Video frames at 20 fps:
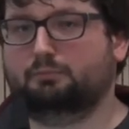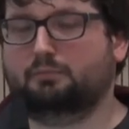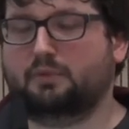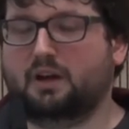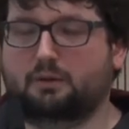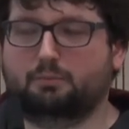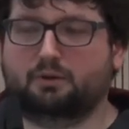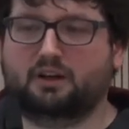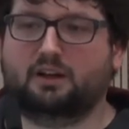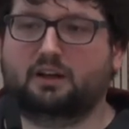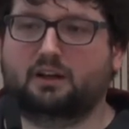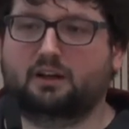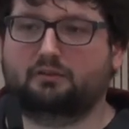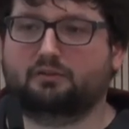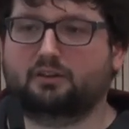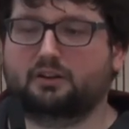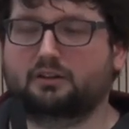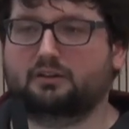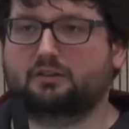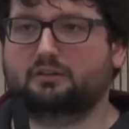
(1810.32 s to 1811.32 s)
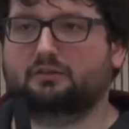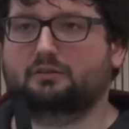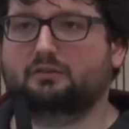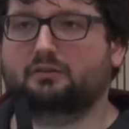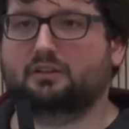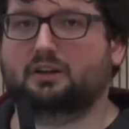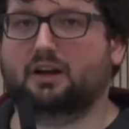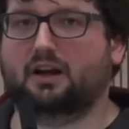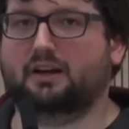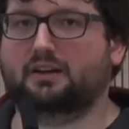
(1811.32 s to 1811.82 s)
maybe even
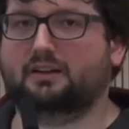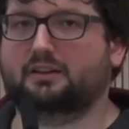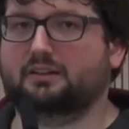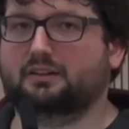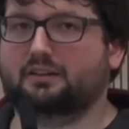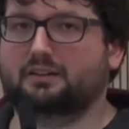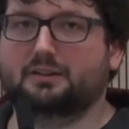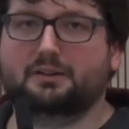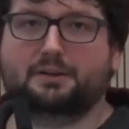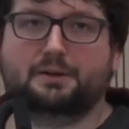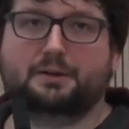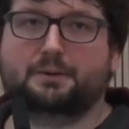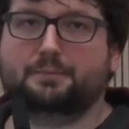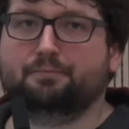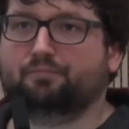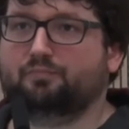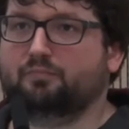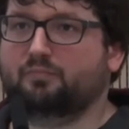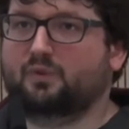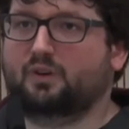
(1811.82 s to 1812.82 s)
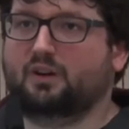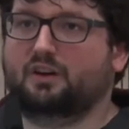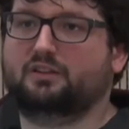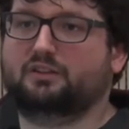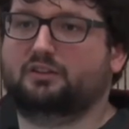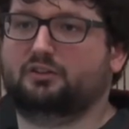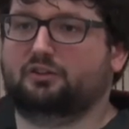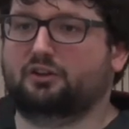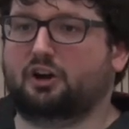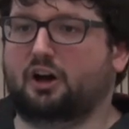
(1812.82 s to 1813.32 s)
like
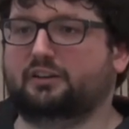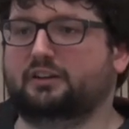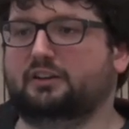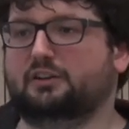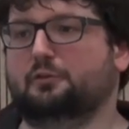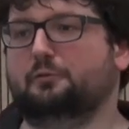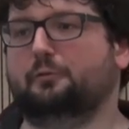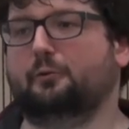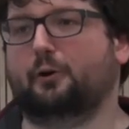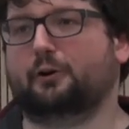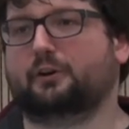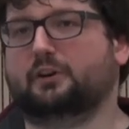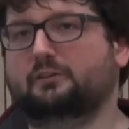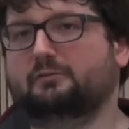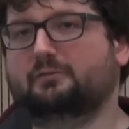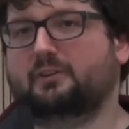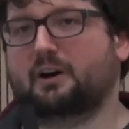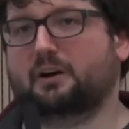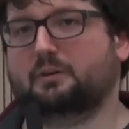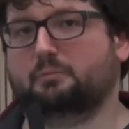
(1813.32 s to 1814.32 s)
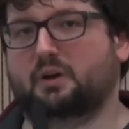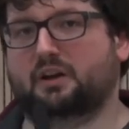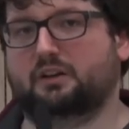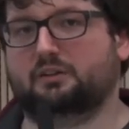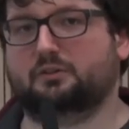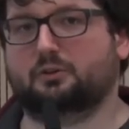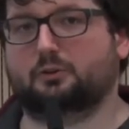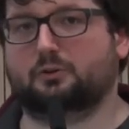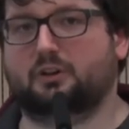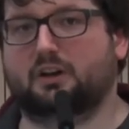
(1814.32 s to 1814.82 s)
not in a work
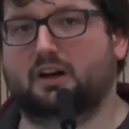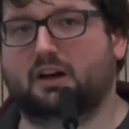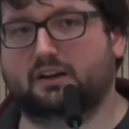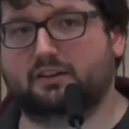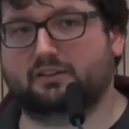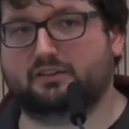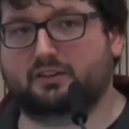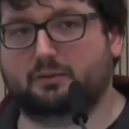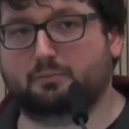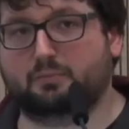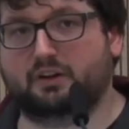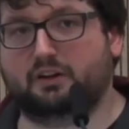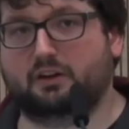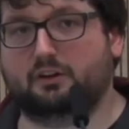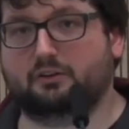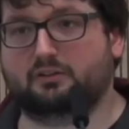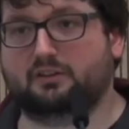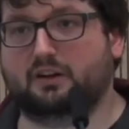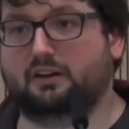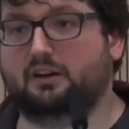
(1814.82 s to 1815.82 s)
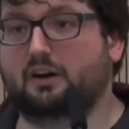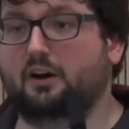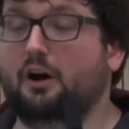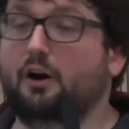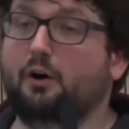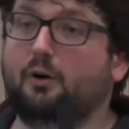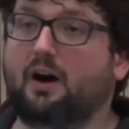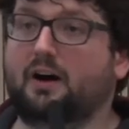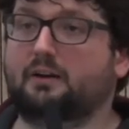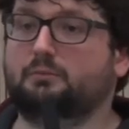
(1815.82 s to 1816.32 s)
environment, or like somebody who's like,
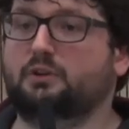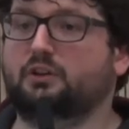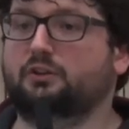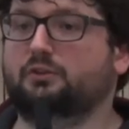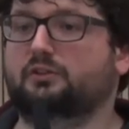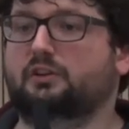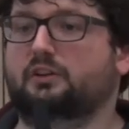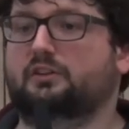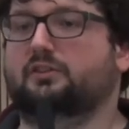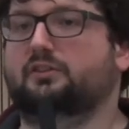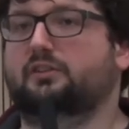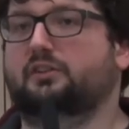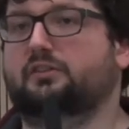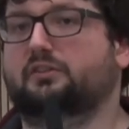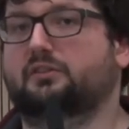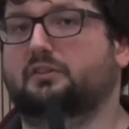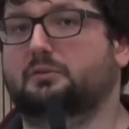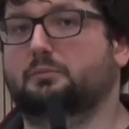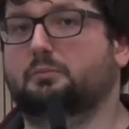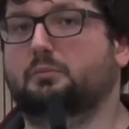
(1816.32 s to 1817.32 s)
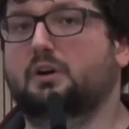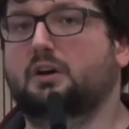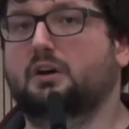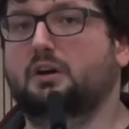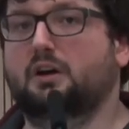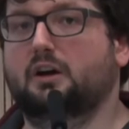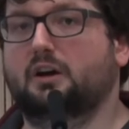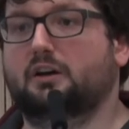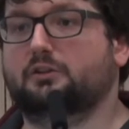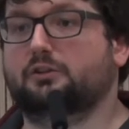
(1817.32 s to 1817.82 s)
oh, I'm used to that system.
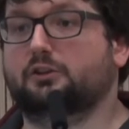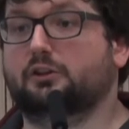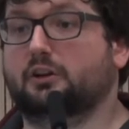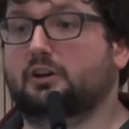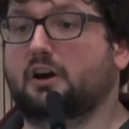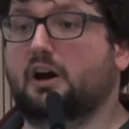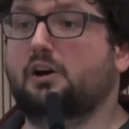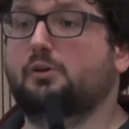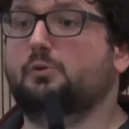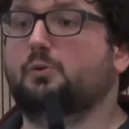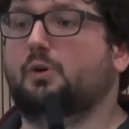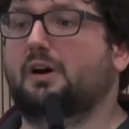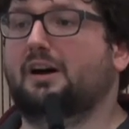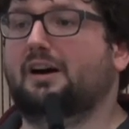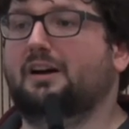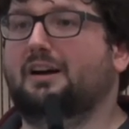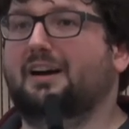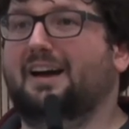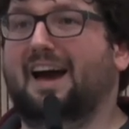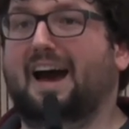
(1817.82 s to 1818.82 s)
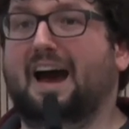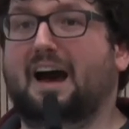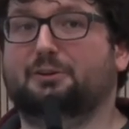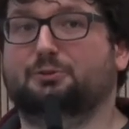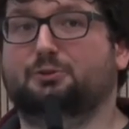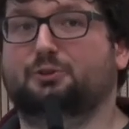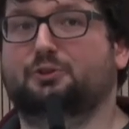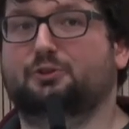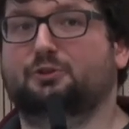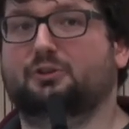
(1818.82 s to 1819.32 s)
And you're like, oh, how
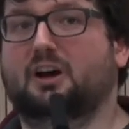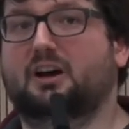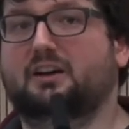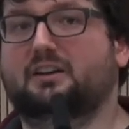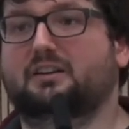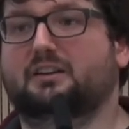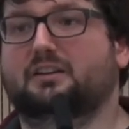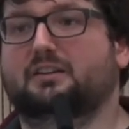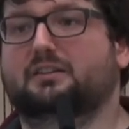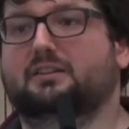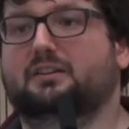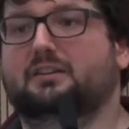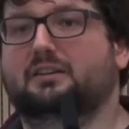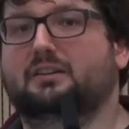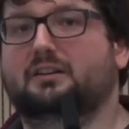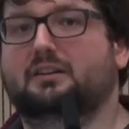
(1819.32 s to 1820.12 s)
do you like it?